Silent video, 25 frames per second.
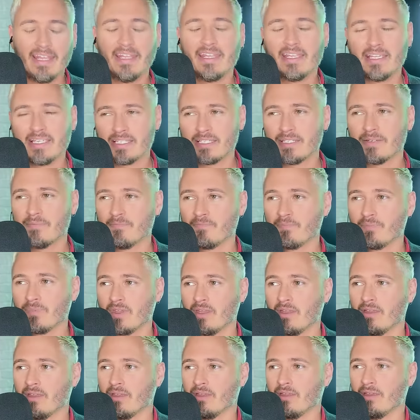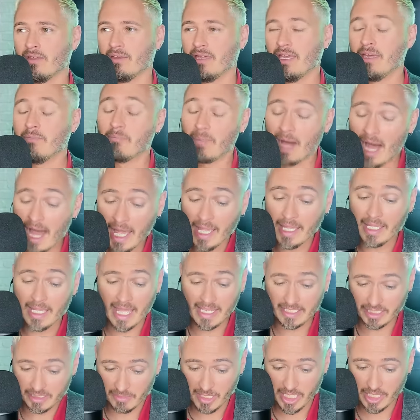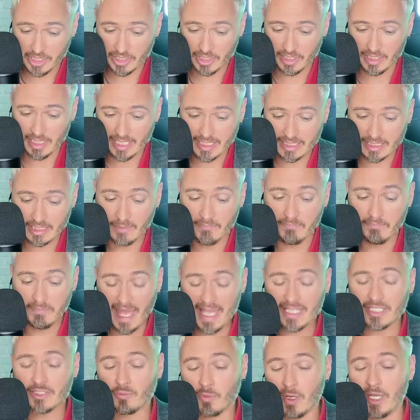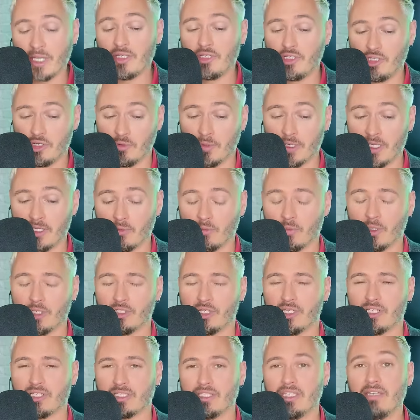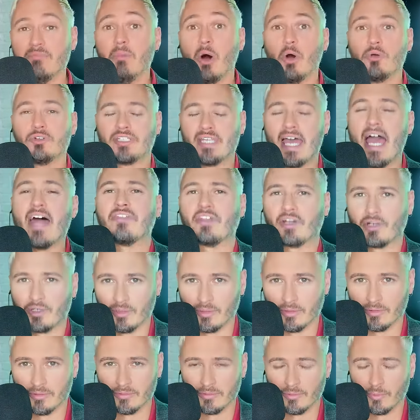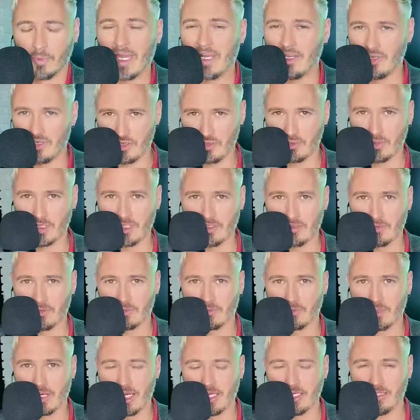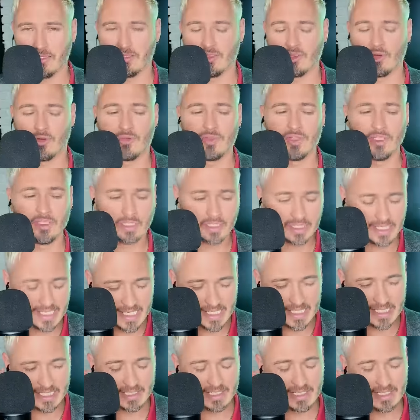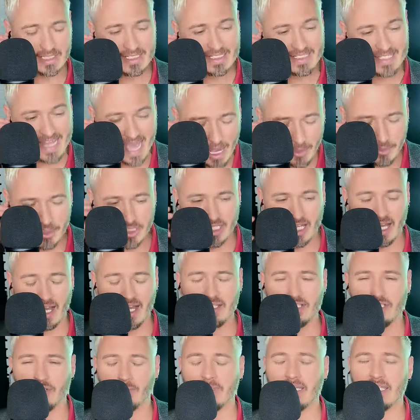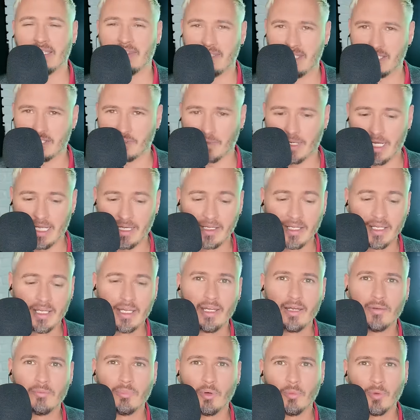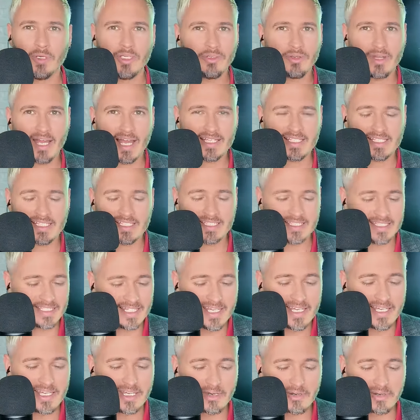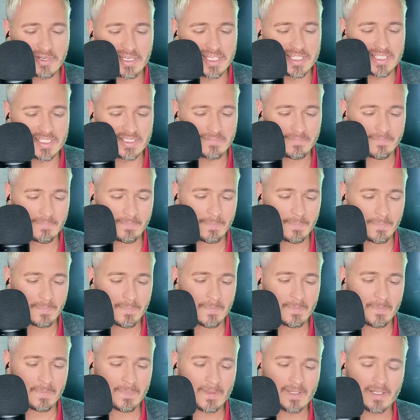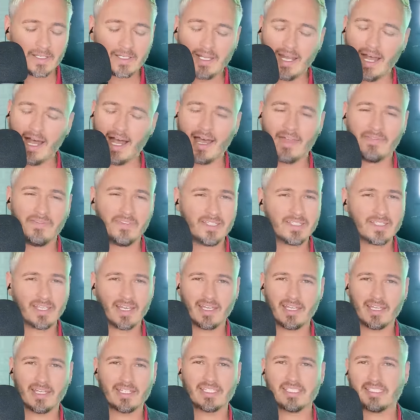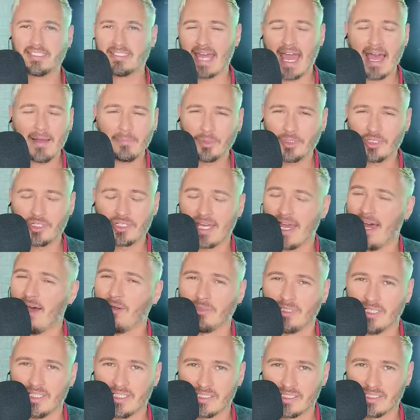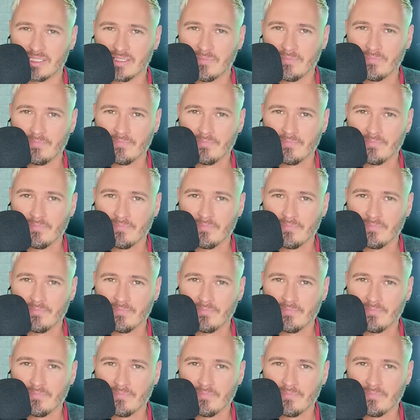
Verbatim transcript: it is, in my estimation, it's the best way to do it, which is the most ethical way to do it, right? There are the least downsides doing it this way. But what you guys can see here is, God, these like established outlets,